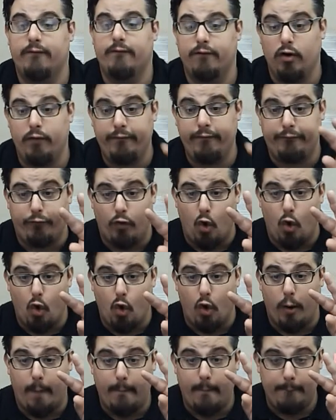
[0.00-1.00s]
for
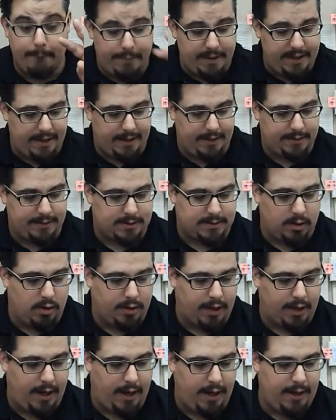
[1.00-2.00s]
4 beats.
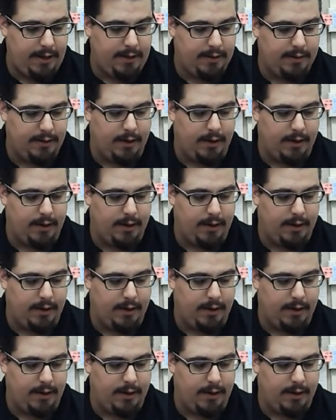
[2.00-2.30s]
Okay?